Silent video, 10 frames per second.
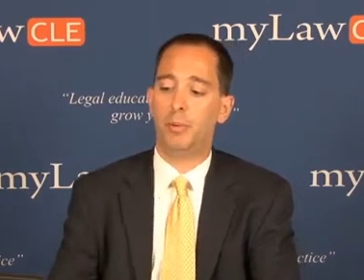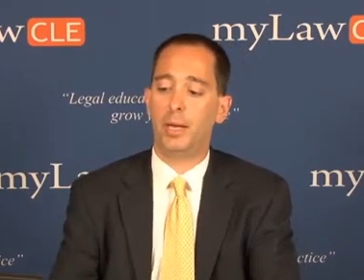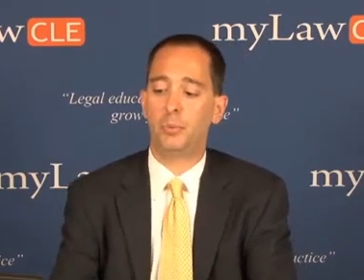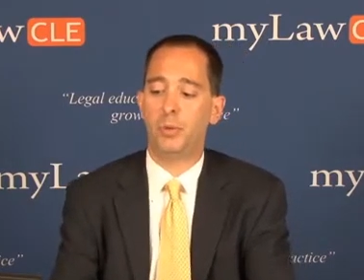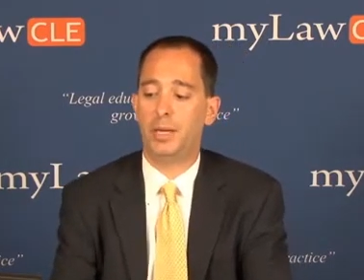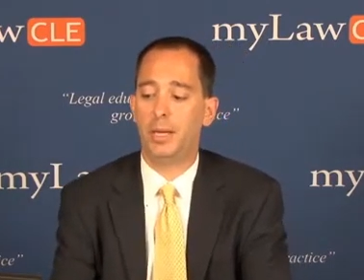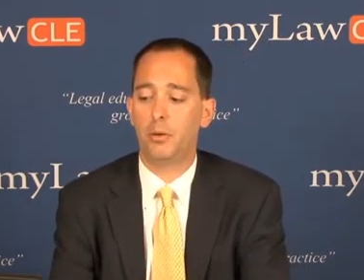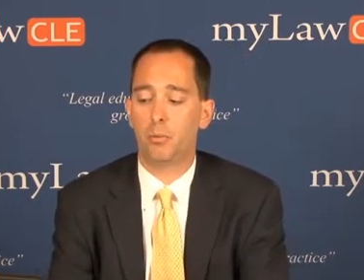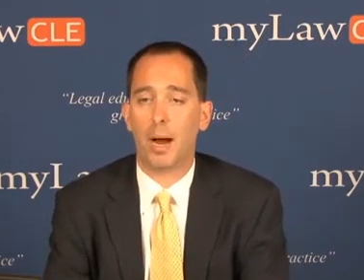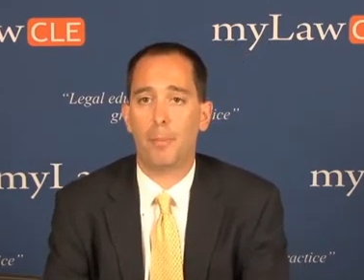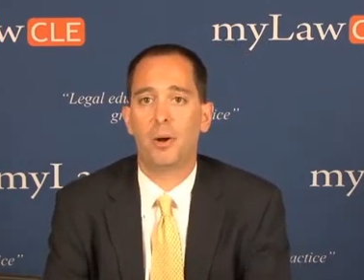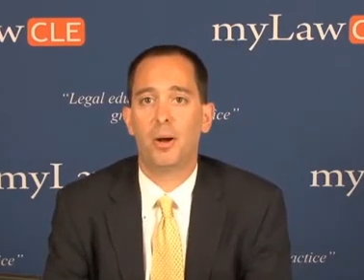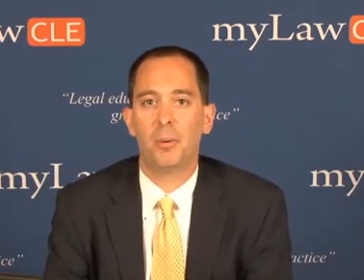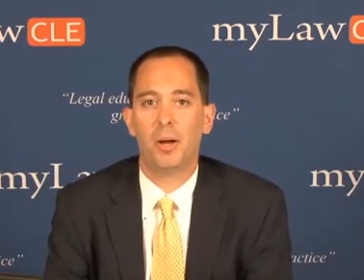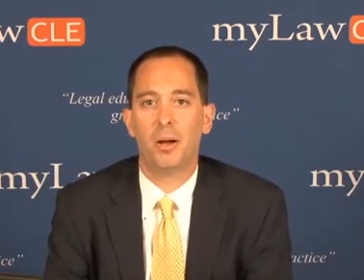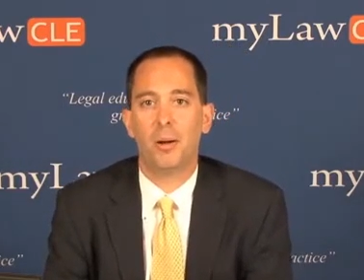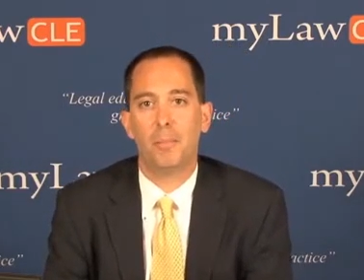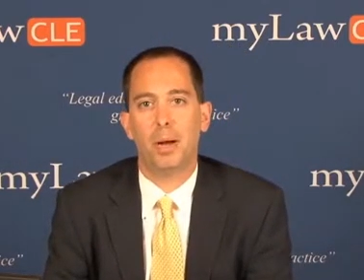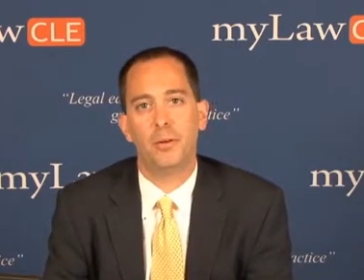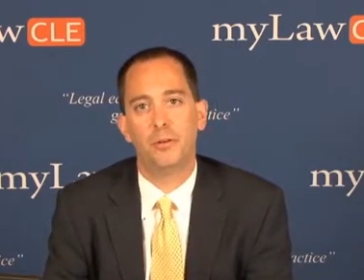As we begin to wrap up,
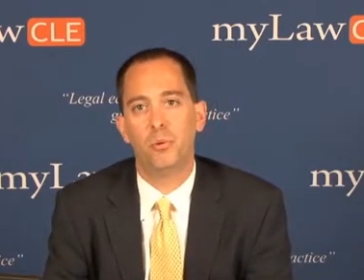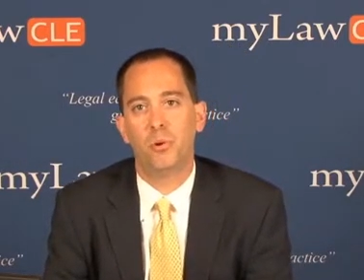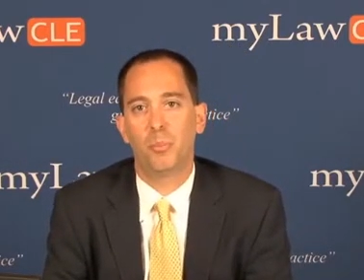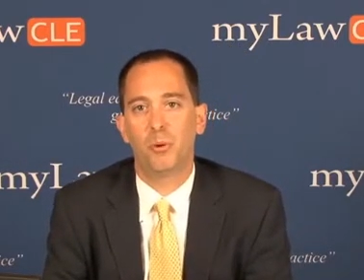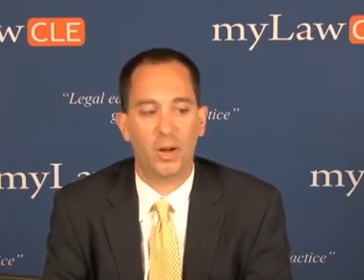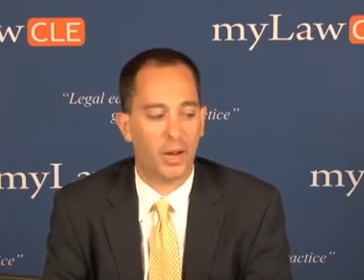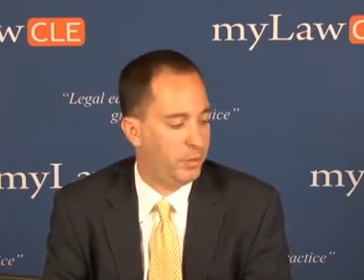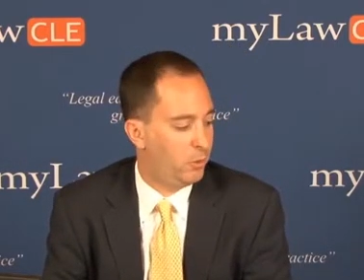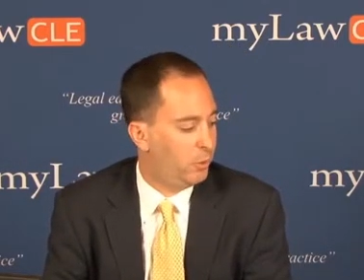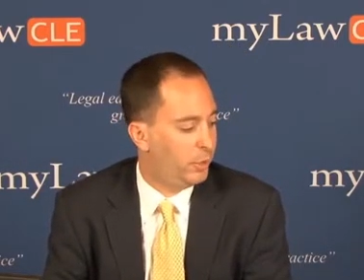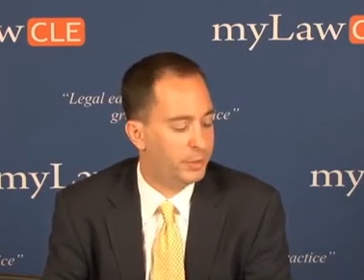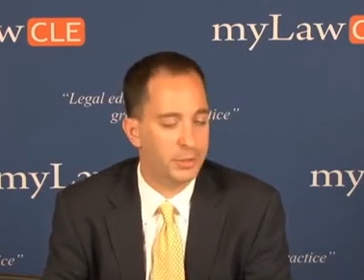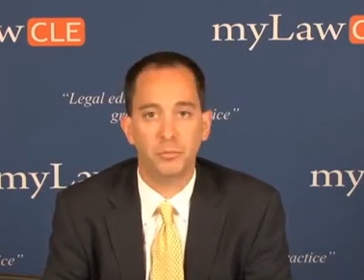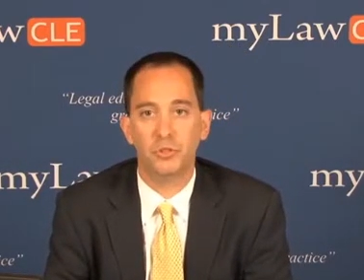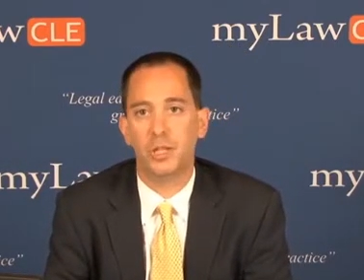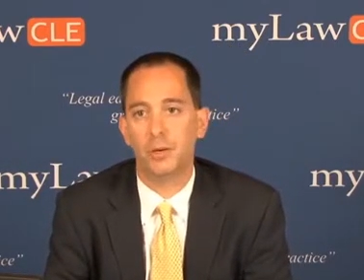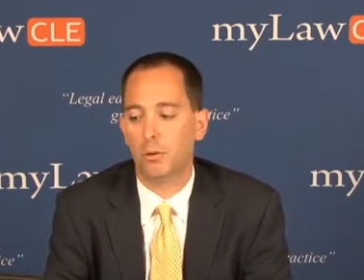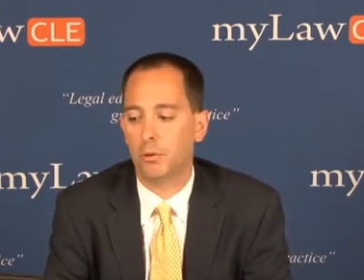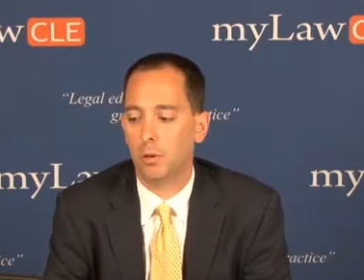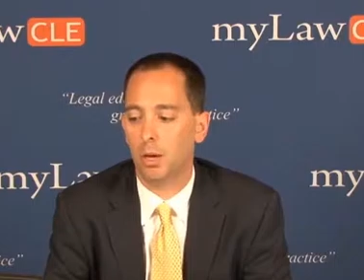I do want to provide you with some
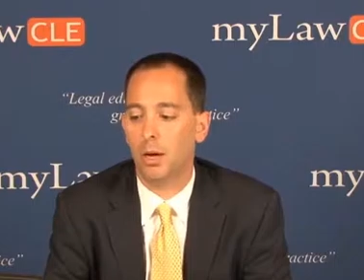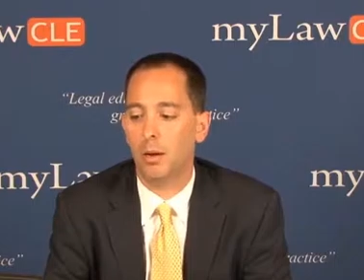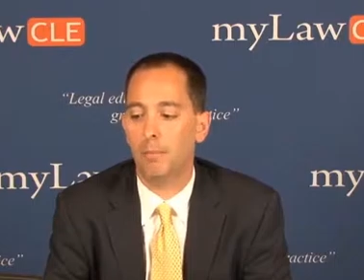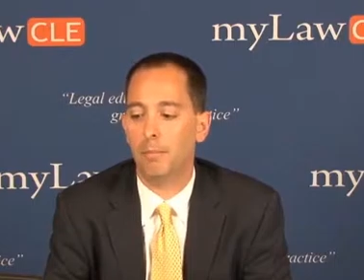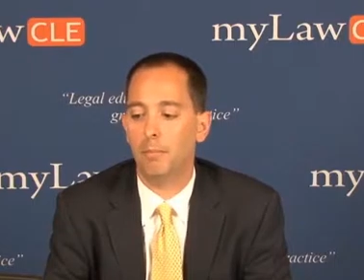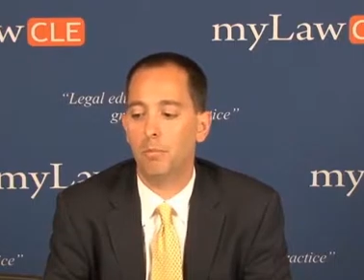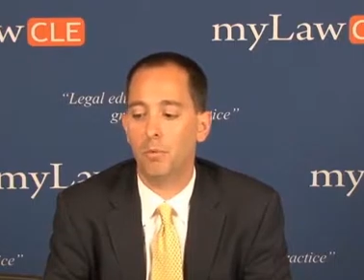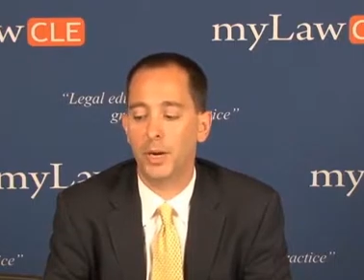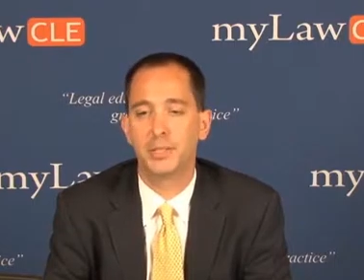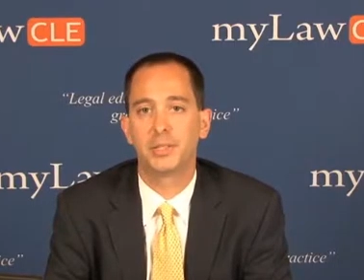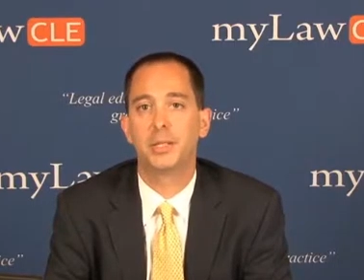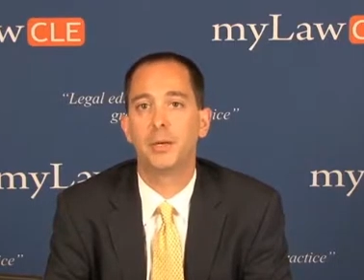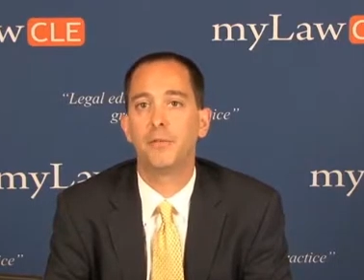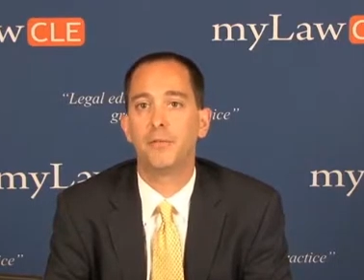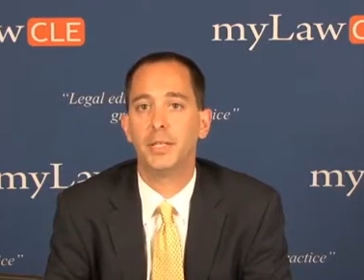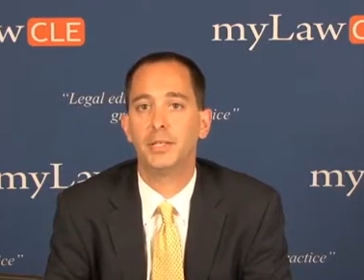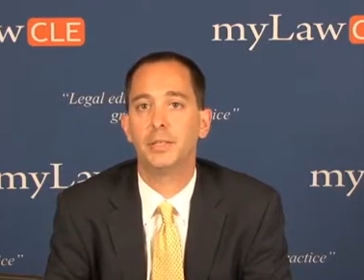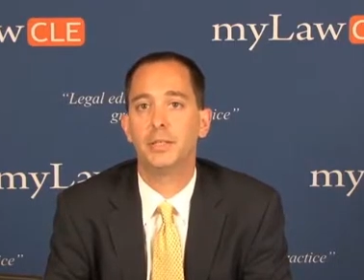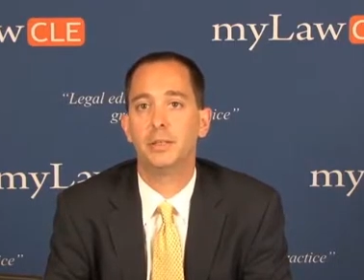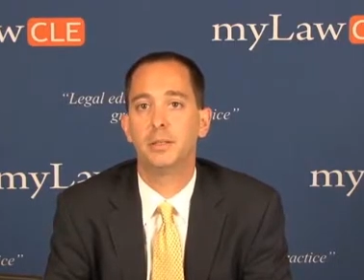general risks that are
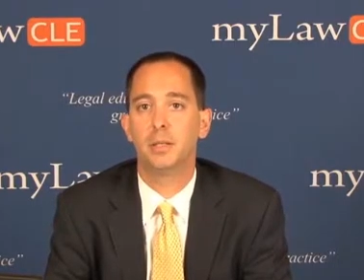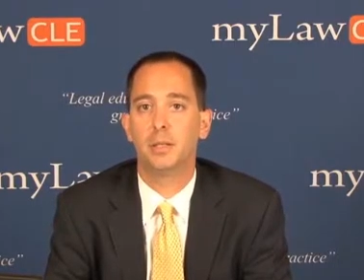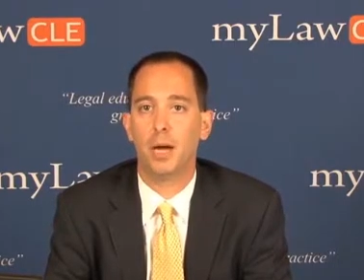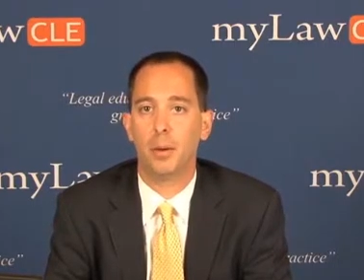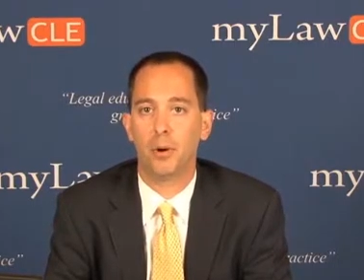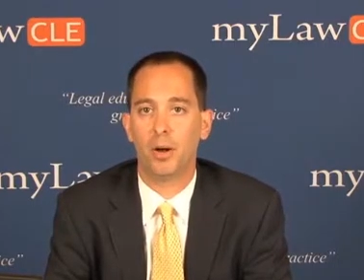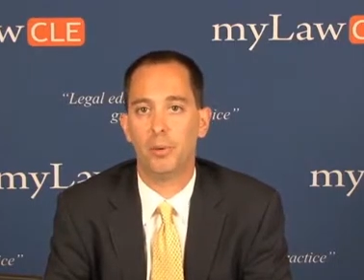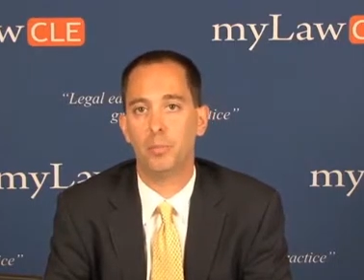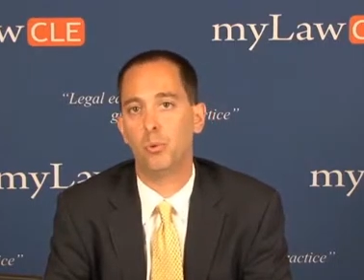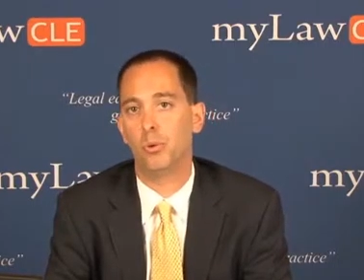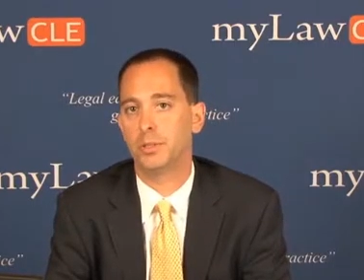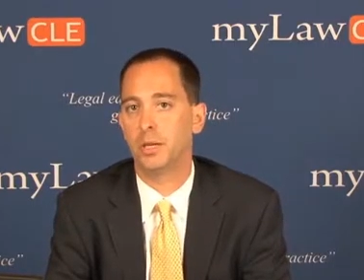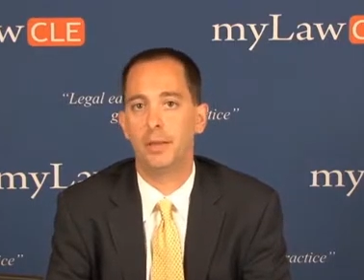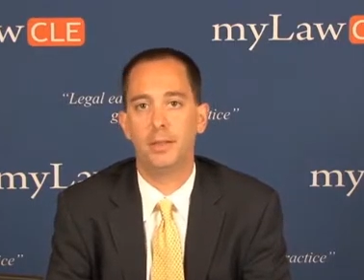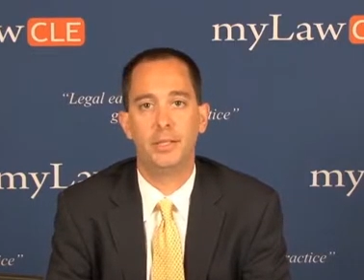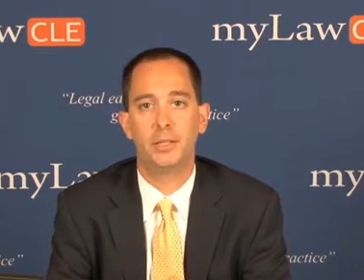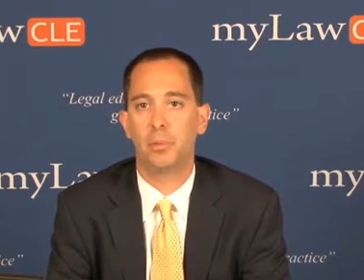facing nonprofit boards.